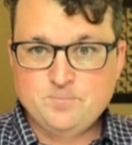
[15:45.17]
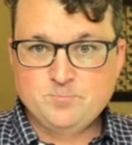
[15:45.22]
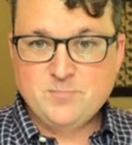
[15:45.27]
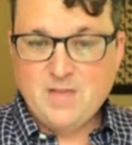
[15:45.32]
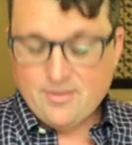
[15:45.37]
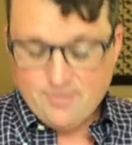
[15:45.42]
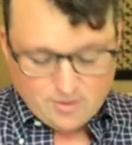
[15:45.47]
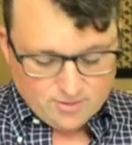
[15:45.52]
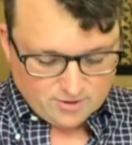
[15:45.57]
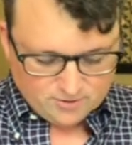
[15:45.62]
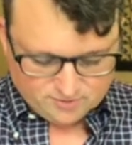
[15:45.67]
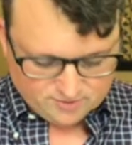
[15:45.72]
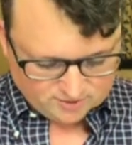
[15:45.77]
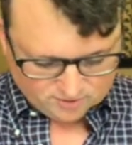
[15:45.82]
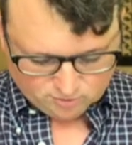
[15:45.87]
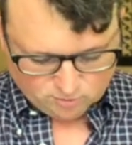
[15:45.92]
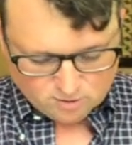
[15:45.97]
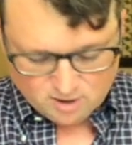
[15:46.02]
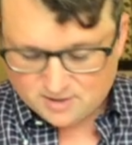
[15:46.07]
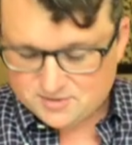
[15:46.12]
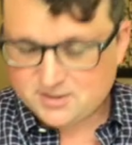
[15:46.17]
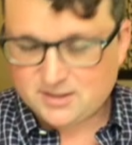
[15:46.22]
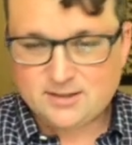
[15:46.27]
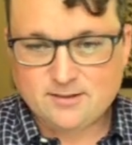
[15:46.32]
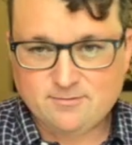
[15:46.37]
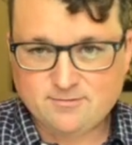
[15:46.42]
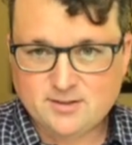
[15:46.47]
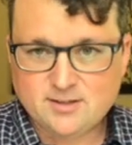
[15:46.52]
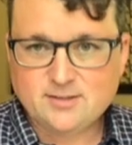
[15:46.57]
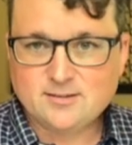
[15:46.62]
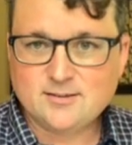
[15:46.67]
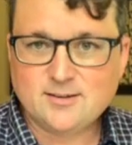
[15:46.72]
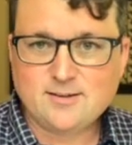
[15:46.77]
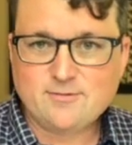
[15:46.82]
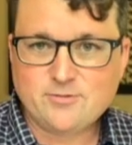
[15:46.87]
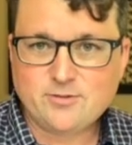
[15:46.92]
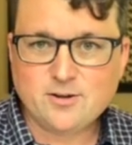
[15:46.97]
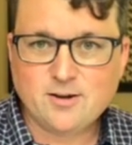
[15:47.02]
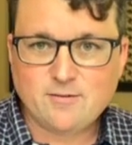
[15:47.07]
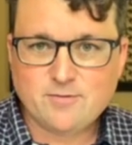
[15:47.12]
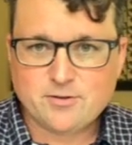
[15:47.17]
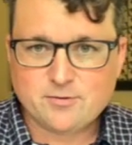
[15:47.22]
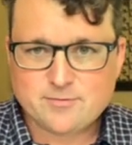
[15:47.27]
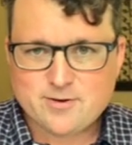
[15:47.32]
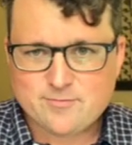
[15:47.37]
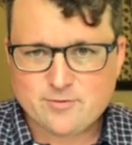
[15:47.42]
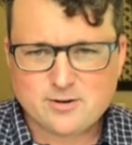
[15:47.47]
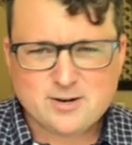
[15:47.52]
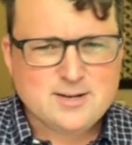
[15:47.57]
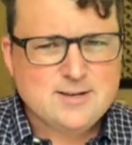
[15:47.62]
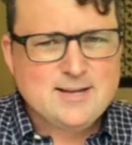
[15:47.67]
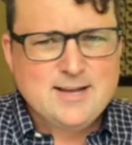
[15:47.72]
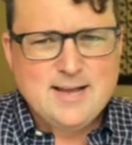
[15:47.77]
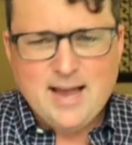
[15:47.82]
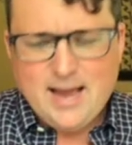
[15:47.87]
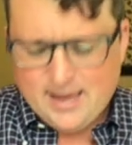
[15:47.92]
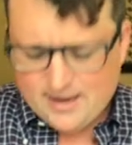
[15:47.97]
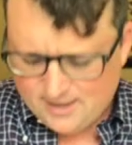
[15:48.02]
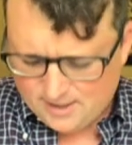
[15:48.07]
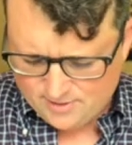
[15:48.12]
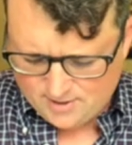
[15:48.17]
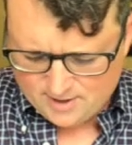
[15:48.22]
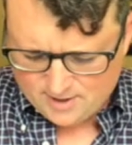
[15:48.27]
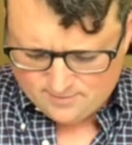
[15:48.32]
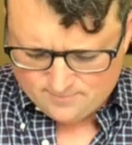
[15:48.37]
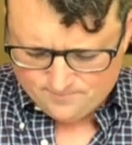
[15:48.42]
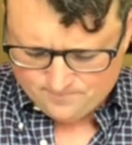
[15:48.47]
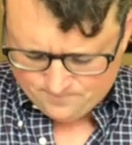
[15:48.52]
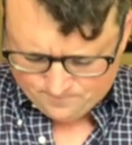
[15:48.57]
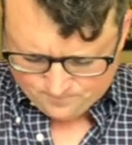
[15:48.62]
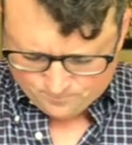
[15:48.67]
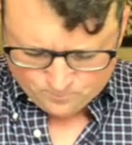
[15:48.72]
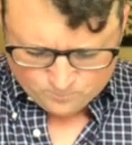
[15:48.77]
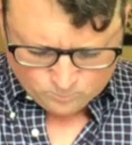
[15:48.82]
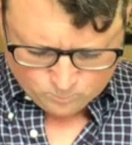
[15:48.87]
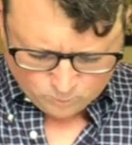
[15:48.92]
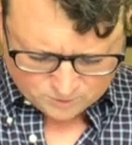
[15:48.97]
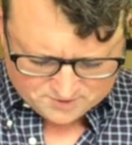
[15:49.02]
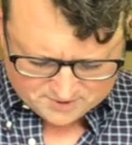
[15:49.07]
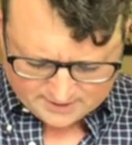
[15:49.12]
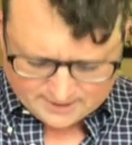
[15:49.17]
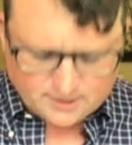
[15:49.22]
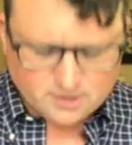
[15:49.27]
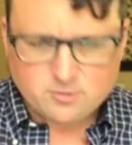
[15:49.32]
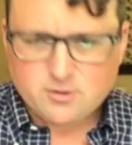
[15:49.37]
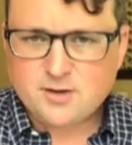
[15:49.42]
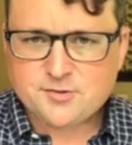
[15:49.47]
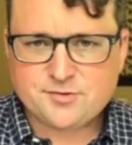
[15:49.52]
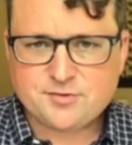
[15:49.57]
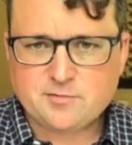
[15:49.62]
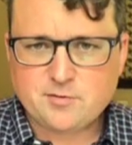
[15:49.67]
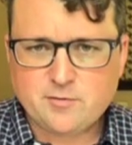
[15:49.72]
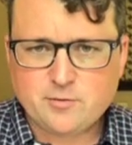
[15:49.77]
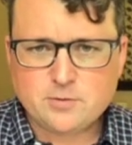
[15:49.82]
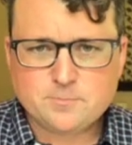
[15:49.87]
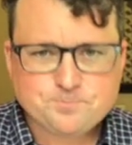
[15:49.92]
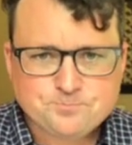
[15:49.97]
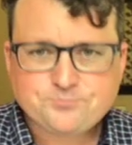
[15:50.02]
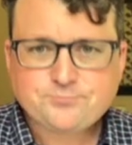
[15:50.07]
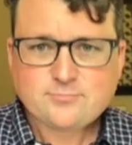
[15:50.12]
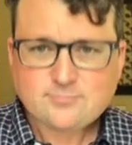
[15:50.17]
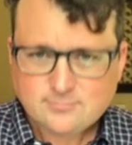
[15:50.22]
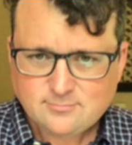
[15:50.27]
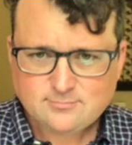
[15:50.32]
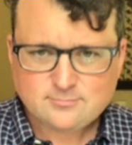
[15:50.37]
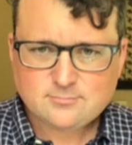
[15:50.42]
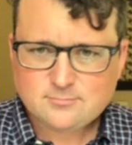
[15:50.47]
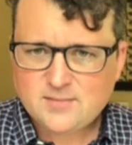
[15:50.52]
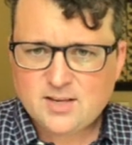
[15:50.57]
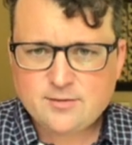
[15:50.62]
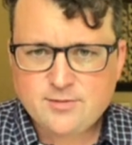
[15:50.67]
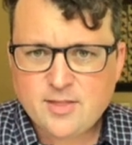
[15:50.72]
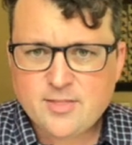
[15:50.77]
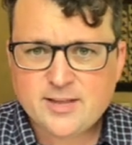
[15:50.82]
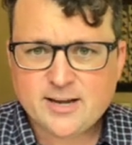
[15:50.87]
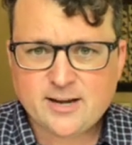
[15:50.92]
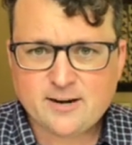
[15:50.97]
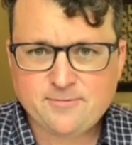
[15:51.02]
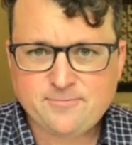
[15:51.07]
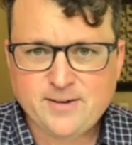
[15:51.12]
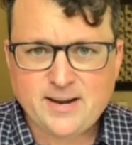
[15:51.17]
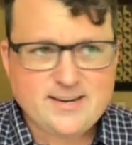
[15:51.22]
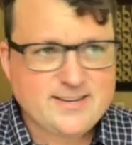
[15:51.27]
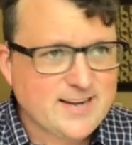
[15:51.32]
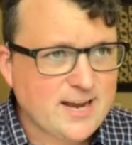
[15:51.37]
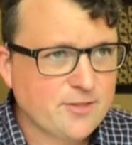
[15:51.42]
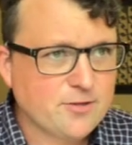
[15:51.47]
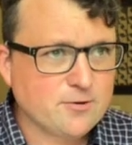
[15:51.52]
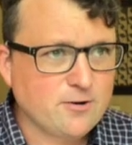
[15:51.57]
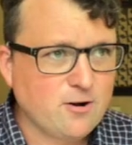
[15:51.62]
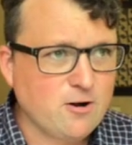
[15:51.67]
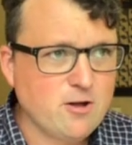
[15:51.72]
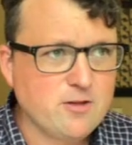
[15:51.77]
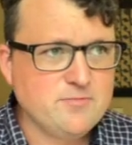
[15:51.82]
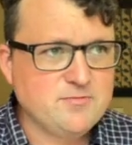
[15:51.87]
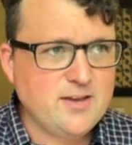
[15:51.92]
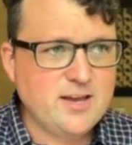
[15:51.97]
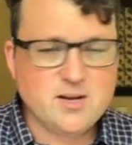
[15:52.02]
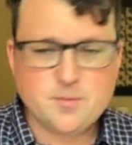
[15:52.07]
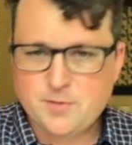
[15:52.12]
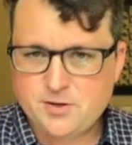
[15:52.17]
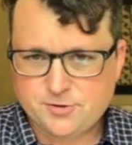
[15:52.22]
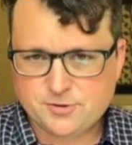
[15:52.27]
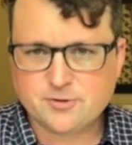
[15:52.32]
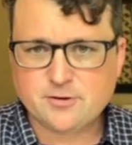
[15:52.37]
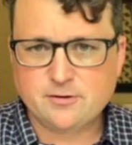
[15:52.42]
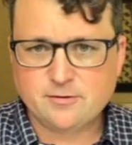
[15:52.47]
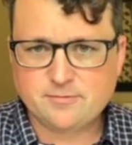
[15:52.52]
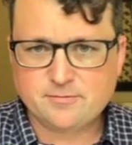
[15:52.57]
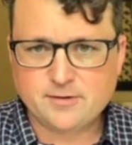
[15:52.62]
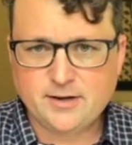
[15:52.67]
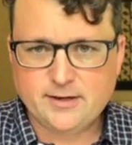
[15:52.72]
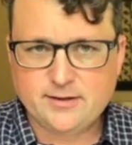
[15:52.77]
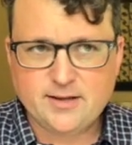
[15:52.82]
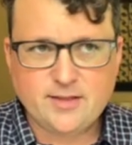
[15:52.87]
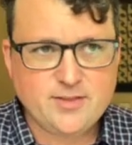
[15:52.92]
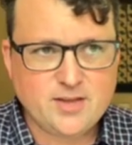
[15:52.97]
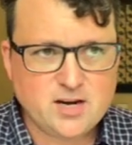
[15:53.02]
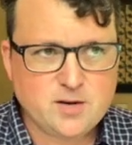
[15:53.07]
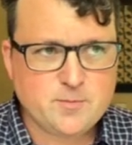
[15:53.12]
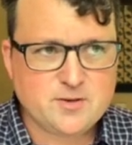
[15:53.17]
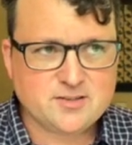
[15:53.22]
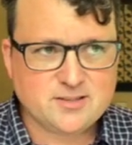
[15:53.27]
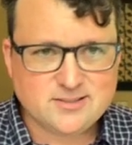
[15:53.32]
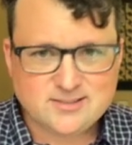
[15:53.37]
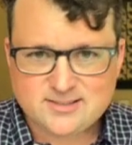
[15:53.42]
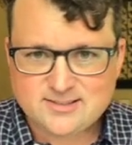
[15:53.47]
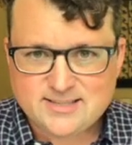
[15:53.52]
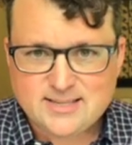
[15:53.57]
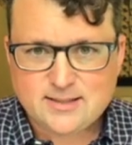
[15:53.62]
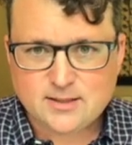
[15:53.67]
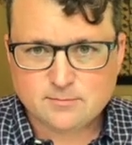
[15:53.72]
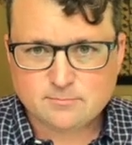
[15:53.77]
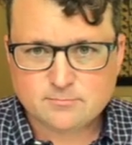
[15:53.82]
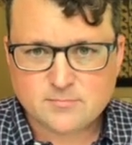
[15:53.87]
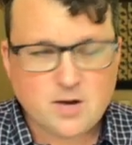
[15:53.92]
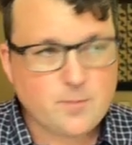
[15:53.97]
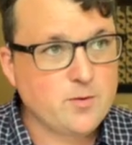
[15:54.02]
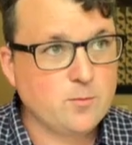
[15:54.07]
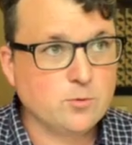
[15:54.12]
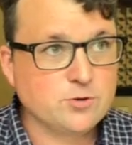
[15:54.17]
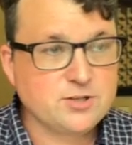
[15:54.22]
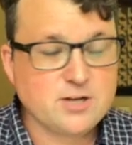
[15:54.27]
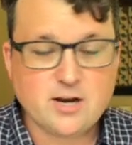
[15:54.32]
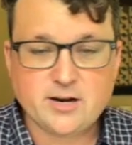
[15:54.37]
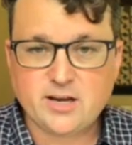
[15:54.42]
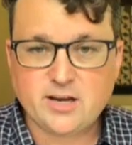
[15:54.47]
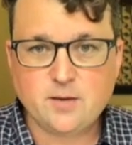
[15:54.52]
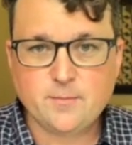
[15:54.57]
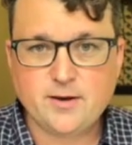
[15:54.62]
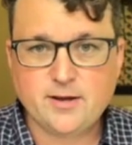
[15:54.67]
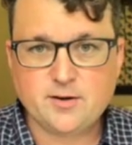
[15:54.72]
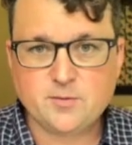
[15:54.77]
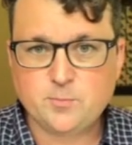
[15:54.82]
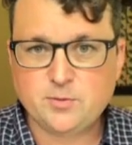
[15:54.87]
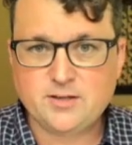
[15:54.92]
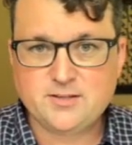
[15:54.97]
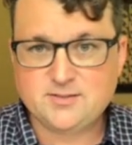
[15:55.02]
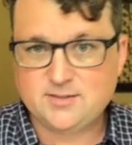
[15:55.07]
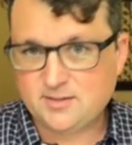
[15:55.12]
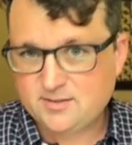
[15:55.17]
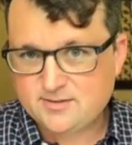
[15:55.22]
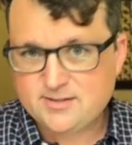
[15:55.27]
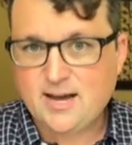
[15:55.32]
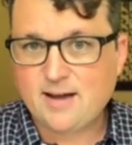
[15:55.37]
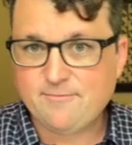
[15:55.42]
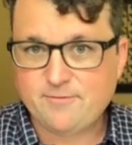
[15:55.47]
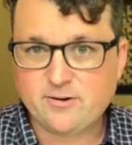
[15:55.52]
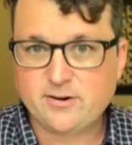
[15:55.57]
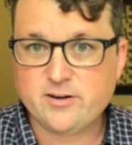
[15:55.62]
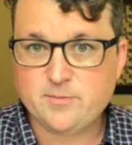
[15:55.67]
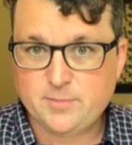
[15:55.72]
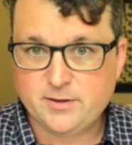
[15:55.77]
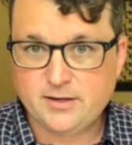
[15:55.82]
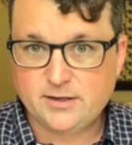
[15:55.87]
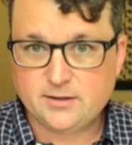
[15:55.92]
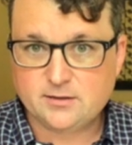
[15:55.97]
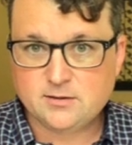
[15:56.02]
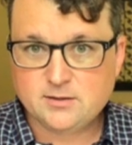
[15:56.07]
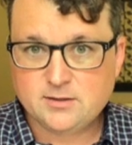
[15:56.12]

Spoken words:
And then there's this crossing of the river. And then once they get across the river, then they got to fight. Now they're on enemy turf, right? And the enemies can see them. I mean, we're talking about a place that's not very big.